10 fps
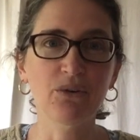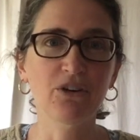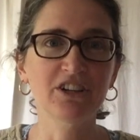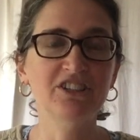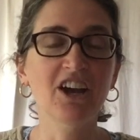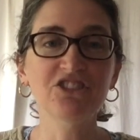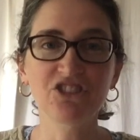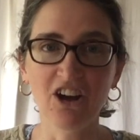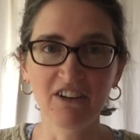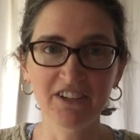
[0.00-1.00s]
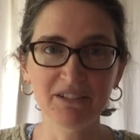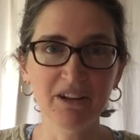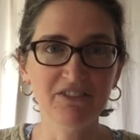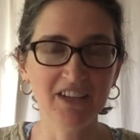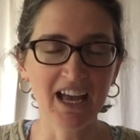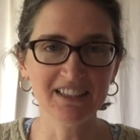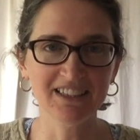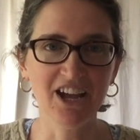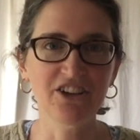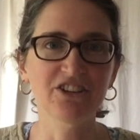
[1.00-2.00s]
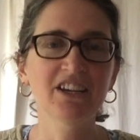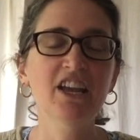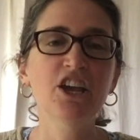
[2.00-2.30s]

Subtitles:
or a Dutch oven of cast iron.